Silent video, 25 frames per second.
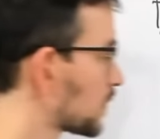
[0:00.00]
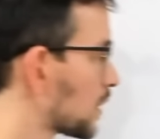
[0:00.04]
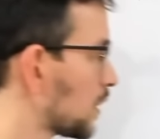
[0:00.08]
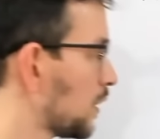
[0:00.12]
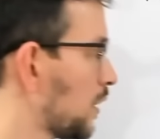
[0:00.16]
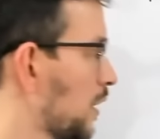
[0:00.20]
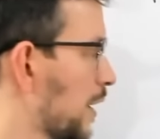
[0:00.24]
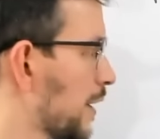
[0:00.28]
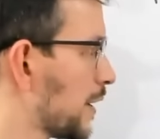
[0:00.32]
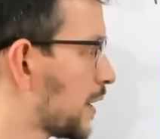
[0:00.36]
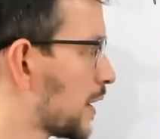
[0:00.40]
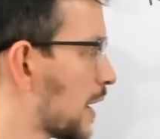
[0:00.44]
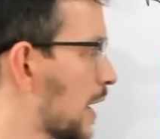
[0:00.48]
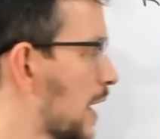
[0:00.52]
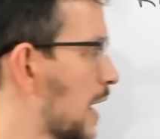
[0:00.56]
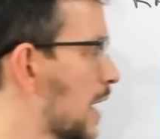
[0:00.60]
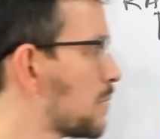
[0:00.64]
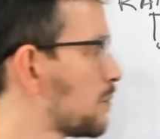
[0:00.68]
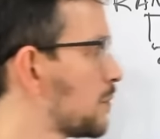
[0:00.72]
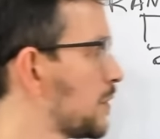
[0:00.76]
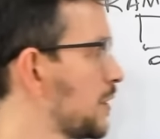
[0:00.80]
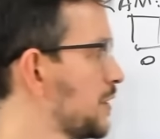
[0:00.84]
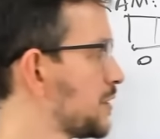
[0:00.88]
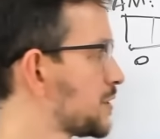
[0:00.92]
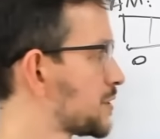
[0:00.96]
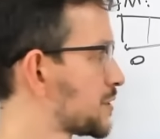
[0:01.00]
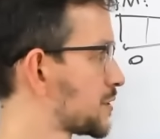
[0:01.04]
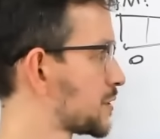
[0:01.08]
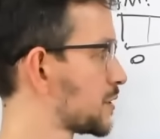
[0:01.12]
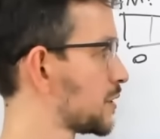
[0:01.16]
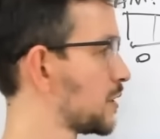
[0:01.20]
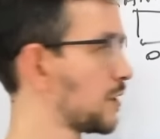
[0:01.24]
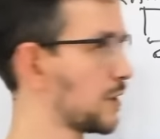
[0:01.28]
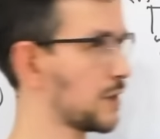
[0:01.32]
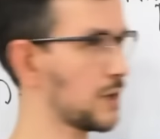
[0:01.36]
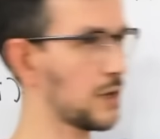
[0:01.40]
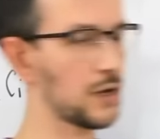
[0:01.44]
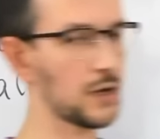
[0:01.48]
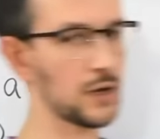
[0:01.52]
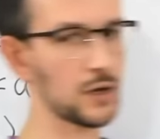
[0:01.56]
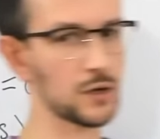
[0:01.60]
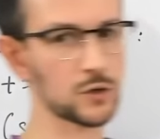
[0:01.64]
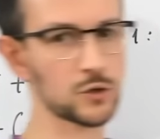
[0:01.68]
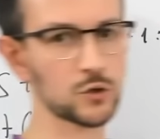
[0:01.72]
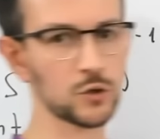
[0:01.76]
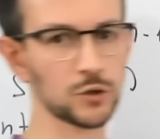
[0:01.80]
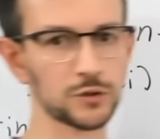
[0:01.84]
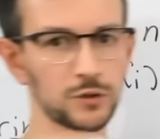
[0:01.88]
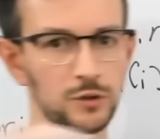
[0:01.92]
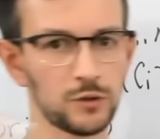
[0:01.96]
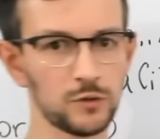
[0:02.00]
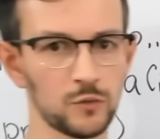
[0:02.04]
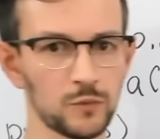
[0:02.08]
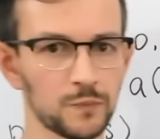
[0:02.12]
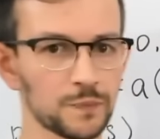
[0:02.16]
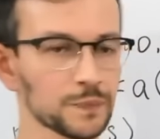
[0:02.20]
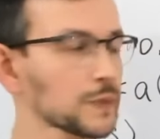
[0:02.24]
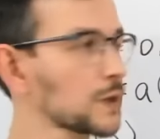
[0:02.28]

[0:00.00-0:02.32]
Like m is the total